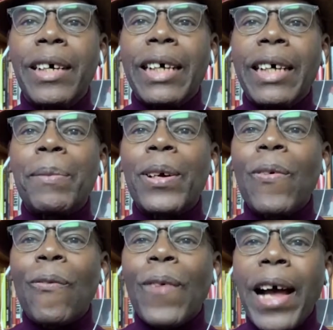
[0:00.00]
As a matter
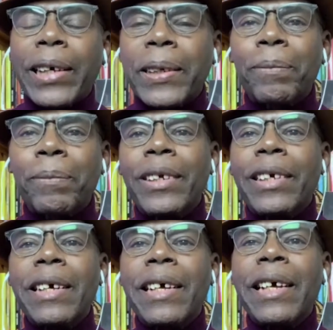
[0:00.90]
of fact,
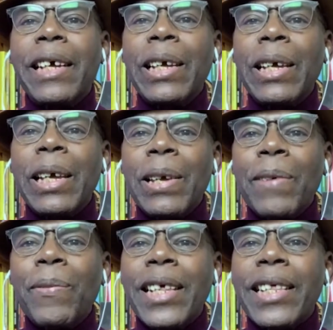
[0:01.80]

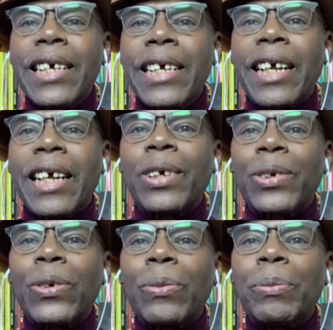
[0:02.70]
even the
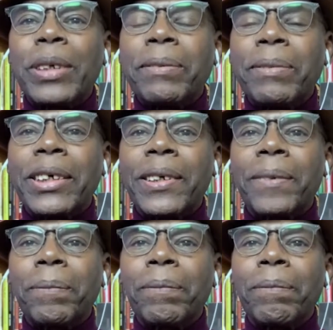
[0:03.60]
international observers,
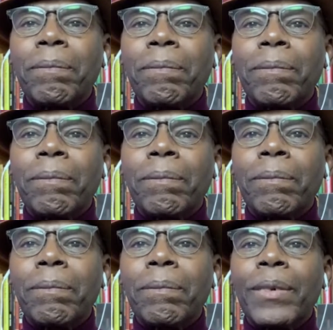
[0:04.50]

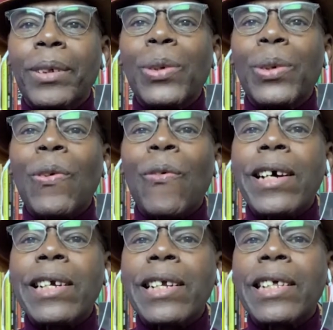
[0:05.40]
you will
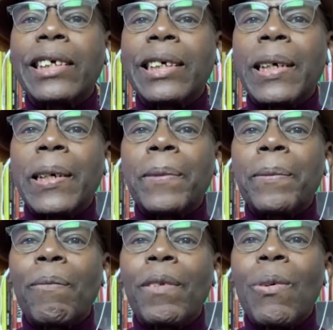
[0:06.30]
find that
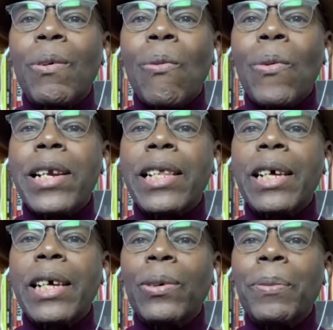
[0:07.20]
when
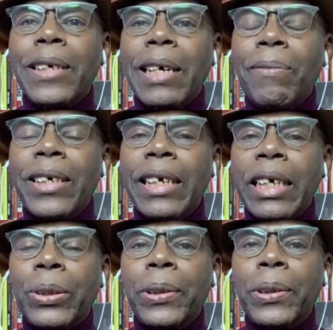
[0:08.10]
they observe an
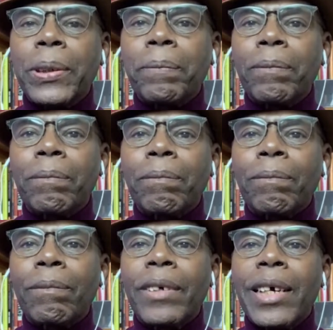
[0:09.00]
election,
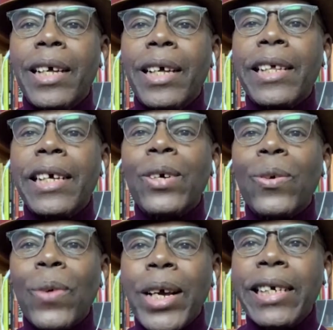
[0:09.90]
they
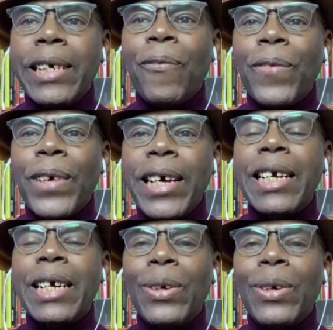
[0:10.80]
write
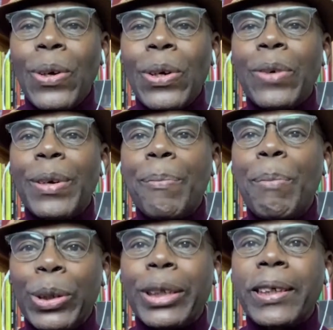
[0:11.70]
very long
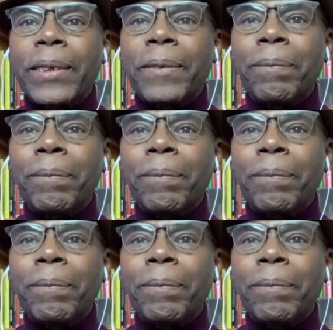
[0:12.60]
reports.